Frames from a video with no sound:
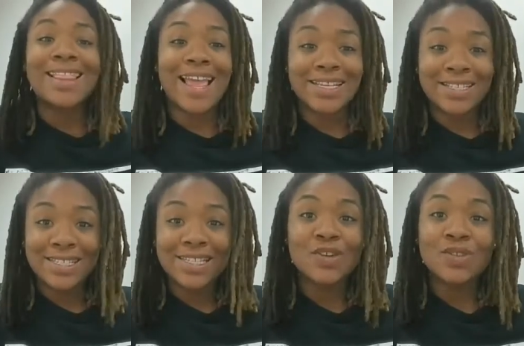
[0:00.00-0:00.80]
that is
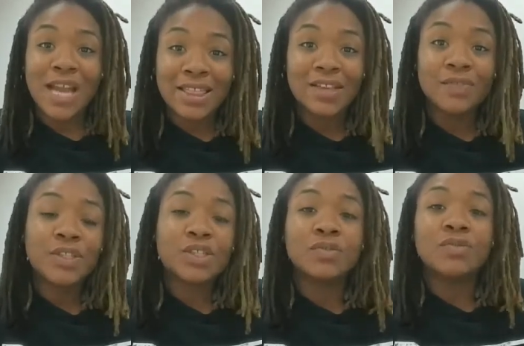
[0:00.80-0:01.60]
still not the
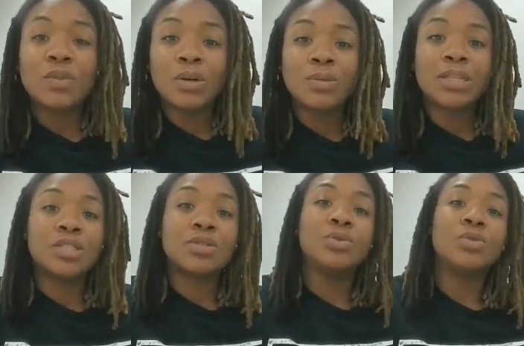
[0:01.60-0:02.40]
official form that
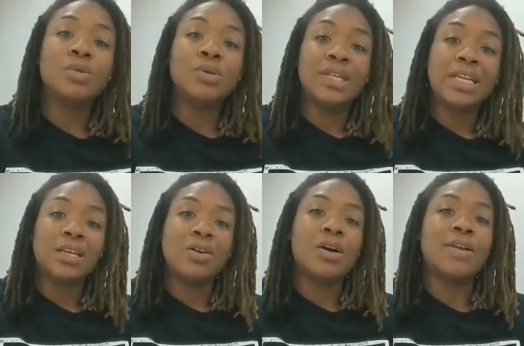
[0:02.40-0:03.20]
the school will
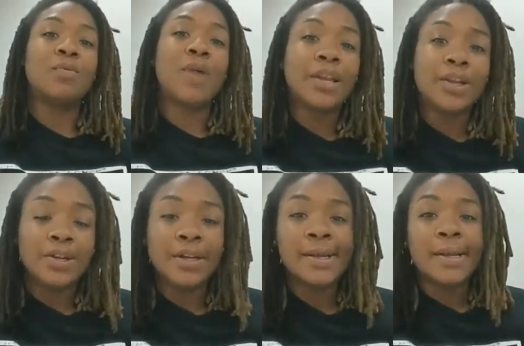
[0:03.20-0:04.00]
need on
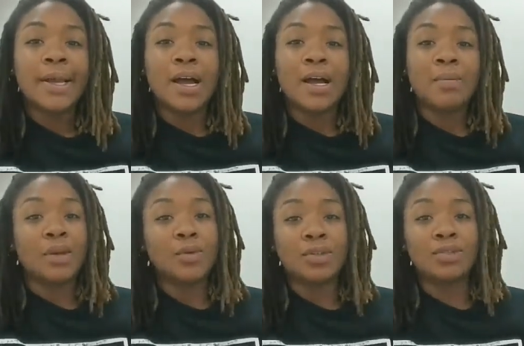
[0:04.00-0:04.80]
record
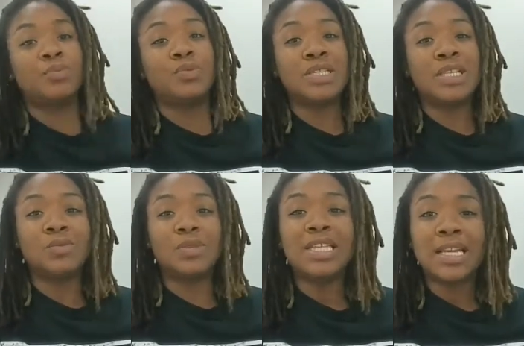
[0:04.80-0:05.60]
in order to
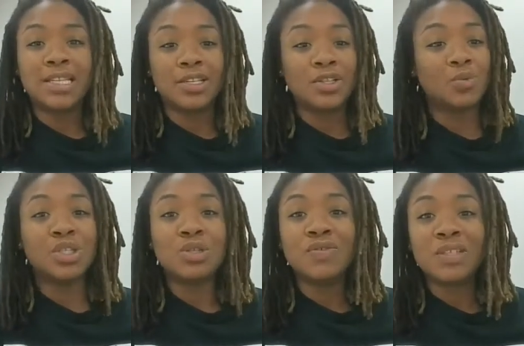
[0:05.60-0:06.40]
proceed with testing. So
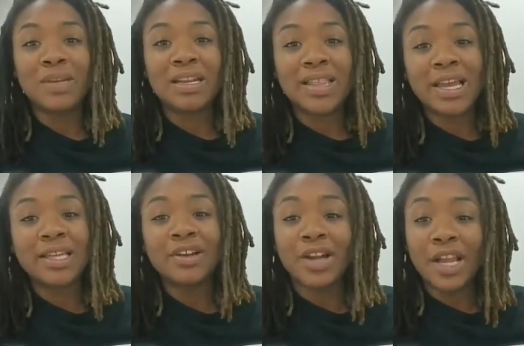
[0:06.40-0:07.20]
once you've submitted that
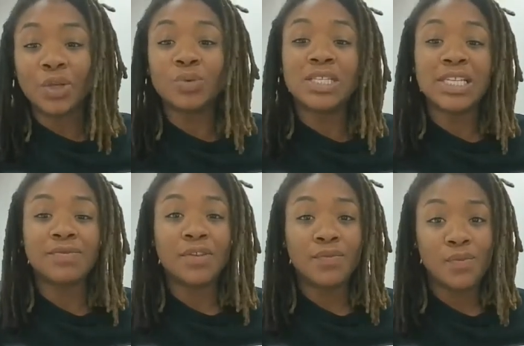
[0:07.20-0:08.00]
letter and you
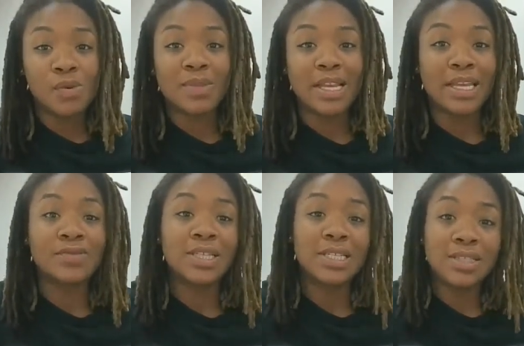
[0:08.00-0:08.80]
receive the form that
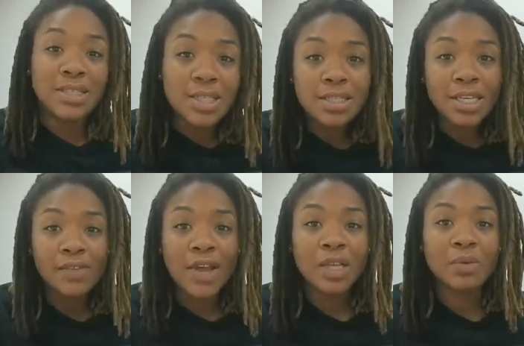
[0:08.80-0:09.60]
gives the consent to
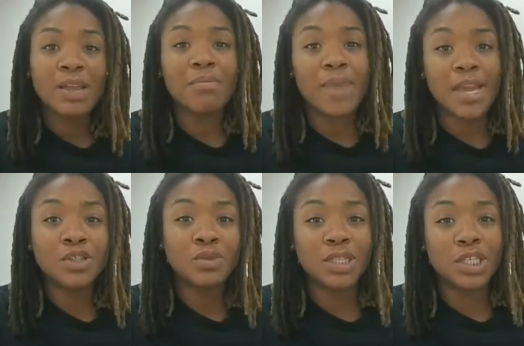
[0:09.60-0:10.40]
evaluate, make
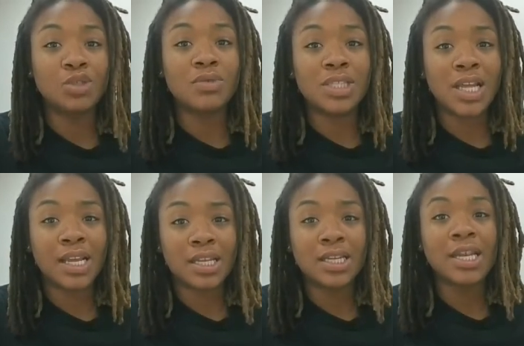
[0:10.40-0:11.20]
sure that you
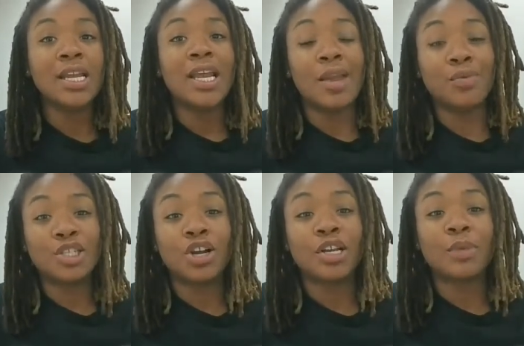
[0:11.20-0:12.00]
sign it and
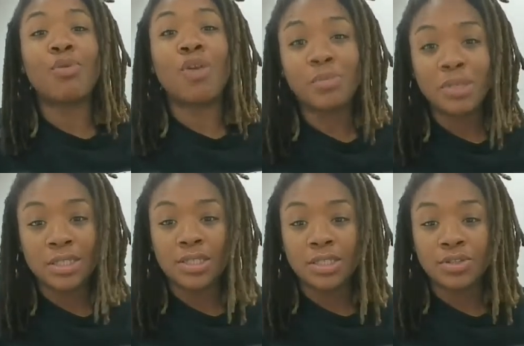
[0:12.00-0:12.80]
return it
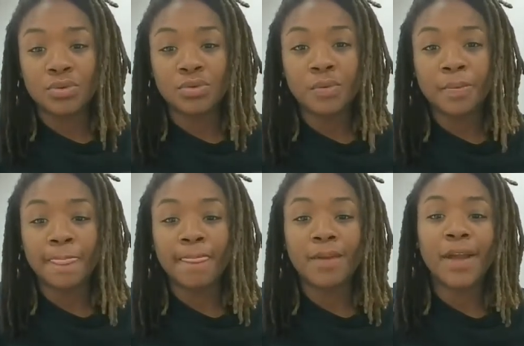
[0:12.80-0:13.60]
promptly to the school.
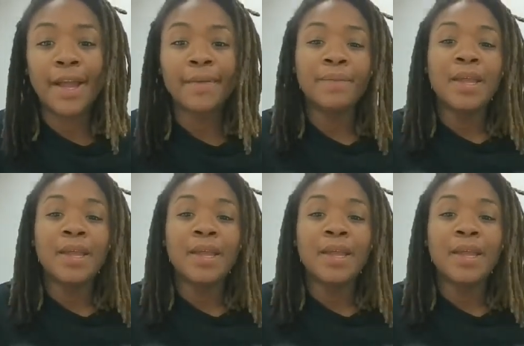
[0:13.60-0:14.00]
Okay.